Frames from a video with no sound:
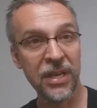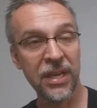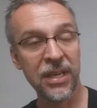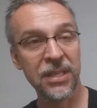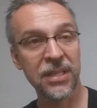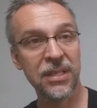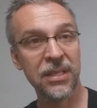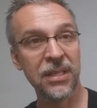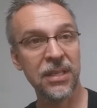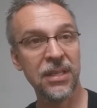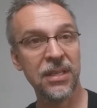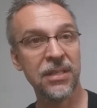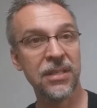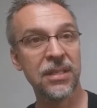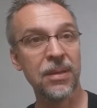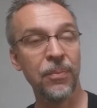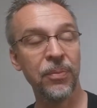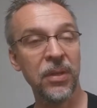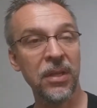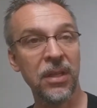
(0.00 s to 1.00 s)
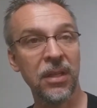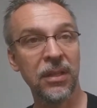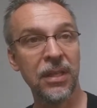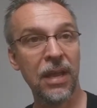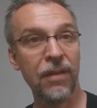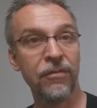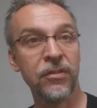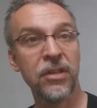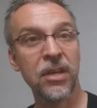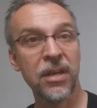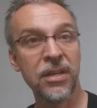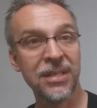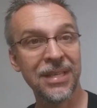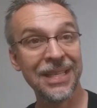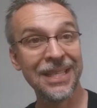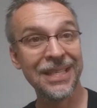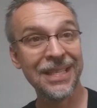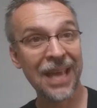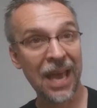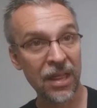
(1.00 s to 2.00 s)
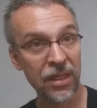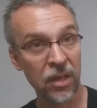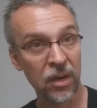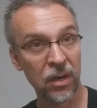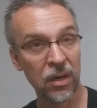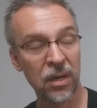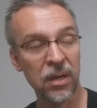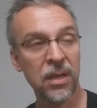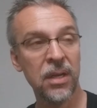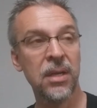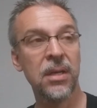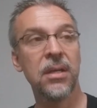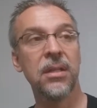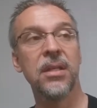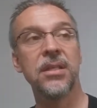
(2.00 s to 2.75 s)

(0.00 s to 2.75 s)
This is something that they have done together.